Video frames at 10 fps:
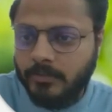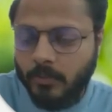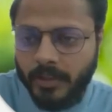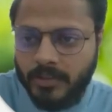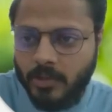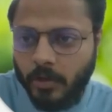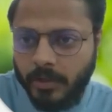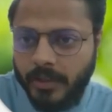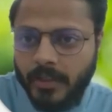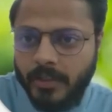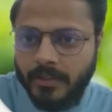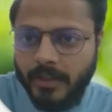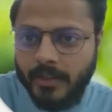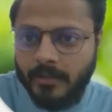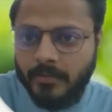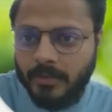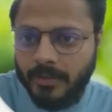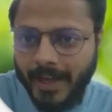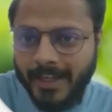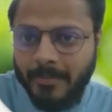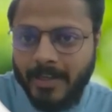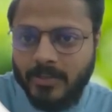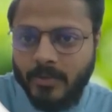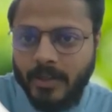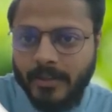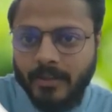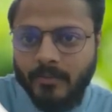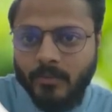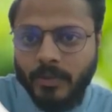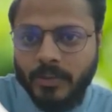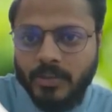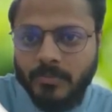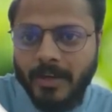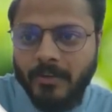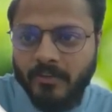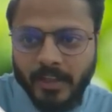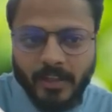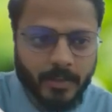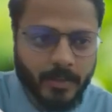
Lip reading: what is the order date, then time as well, and then which is my week,